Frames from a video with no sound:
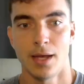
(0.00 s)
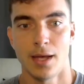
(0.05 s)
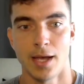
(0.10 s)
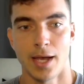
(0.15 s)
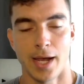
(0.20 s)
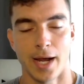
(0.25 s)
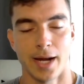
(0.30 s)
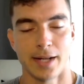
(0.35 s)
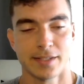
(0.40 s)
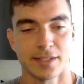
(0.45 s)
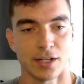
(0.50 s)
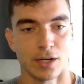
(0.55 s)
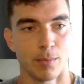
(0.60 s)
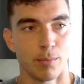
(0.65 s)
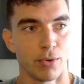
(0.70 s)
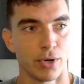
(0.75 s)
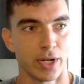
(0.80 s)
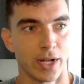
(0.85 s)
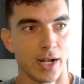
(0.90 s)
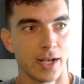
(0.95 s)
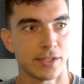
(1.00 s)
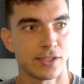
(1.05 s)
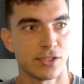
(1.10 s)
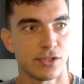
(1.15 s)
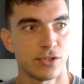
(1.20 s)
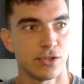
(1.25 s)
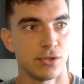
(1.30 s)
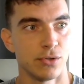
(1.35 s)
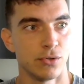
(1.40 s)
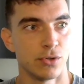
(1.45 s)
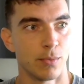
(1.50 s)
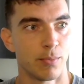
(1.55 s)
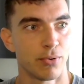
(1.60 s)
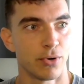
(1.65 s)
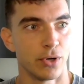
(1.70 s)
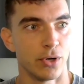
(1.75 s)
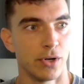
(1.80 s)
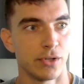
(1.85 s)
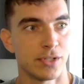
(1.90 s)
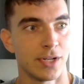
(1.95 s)
and it's gonna bring us to the
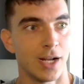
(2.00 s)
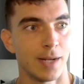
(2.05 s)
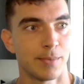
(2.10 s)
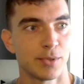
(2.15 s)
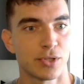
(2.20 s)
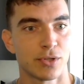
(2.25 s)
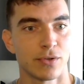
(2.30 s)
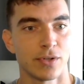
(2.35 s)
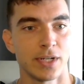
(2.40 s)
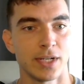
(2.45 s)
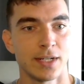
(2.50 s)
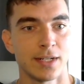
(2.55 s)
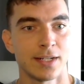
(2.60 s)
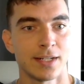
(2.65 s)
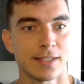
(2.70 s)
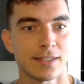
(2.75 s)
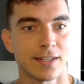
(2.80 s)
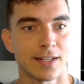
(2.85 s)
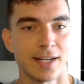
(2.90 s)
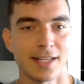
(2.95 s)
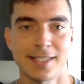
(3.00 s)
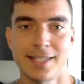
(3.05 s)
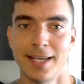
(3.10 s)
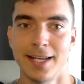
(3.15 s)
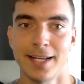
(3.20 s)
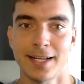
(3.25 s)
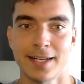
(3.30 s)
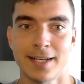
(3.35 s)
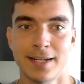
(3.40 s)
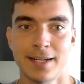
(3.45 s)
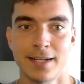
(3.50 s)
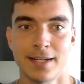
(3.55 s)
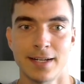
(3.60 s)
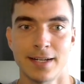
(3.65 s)
prototype screen. It's gonna take